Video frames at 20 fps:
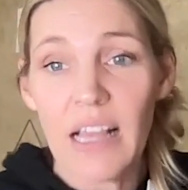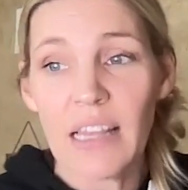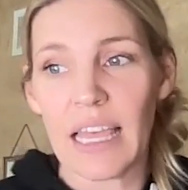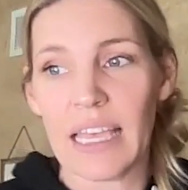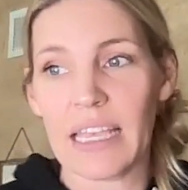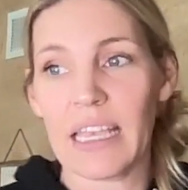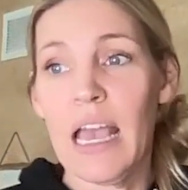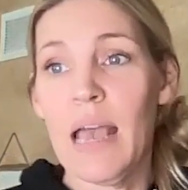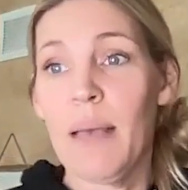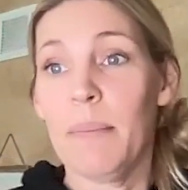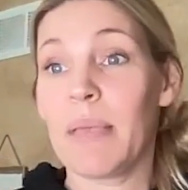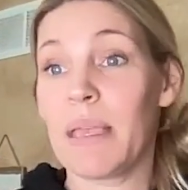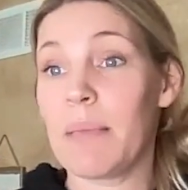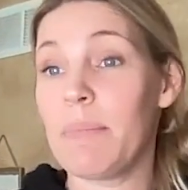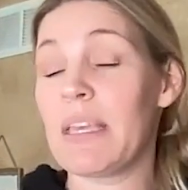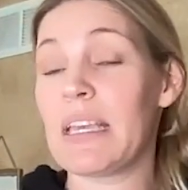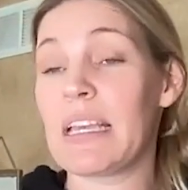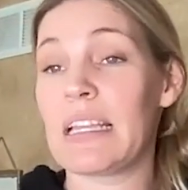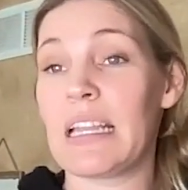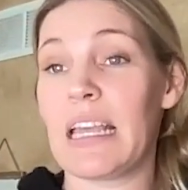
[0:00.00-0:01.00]
Like
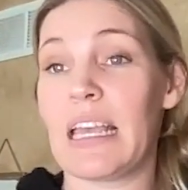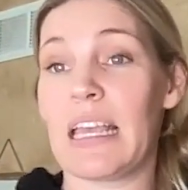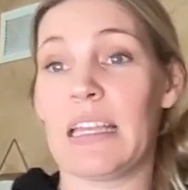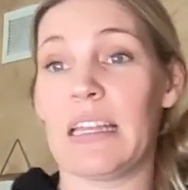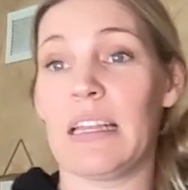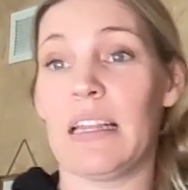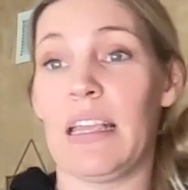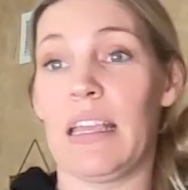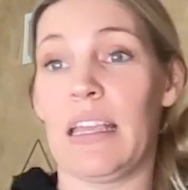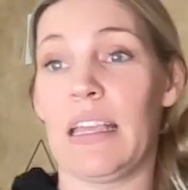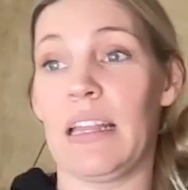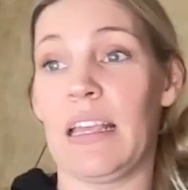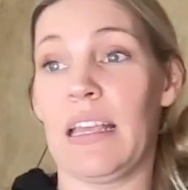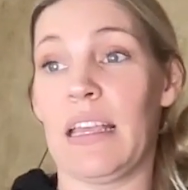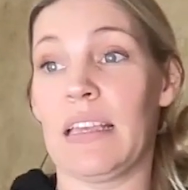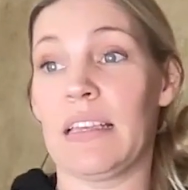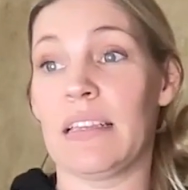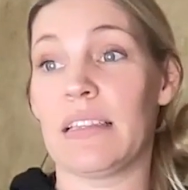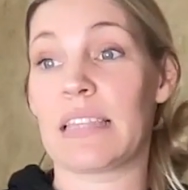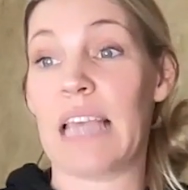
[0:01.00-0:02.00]
maybe it
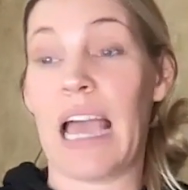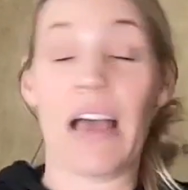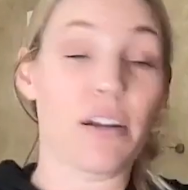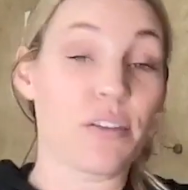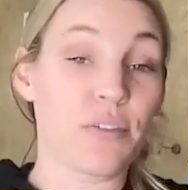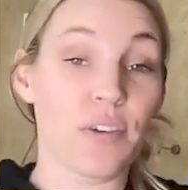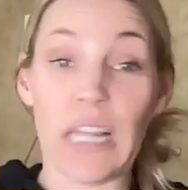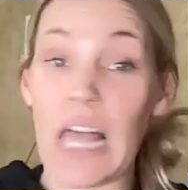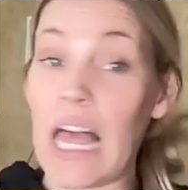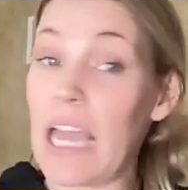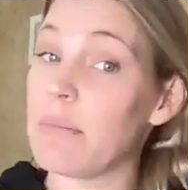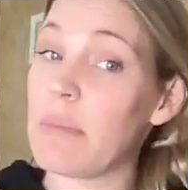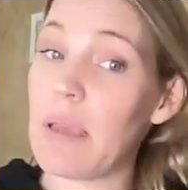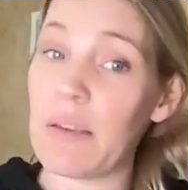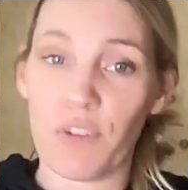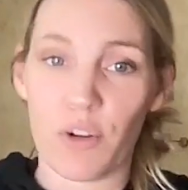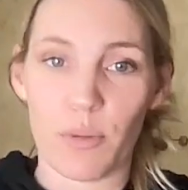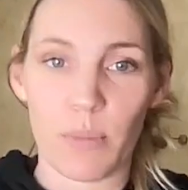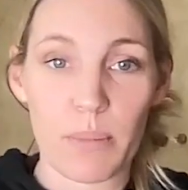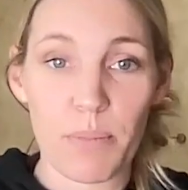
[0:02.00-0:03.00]
is out of
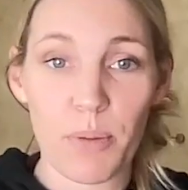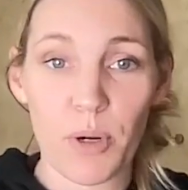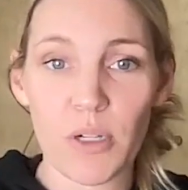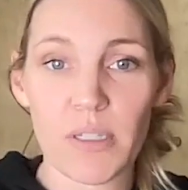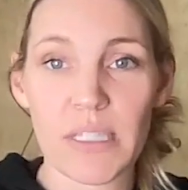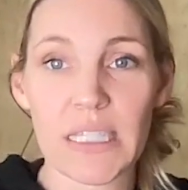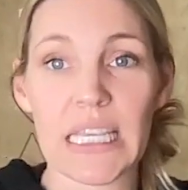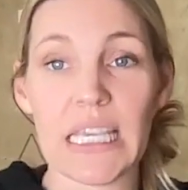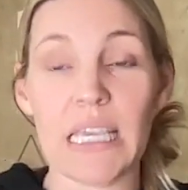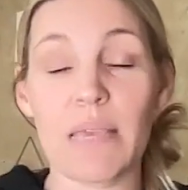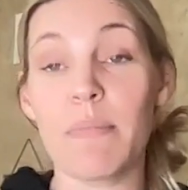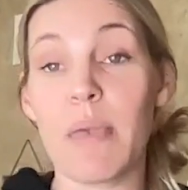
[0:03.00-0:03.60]
alignment for me personally.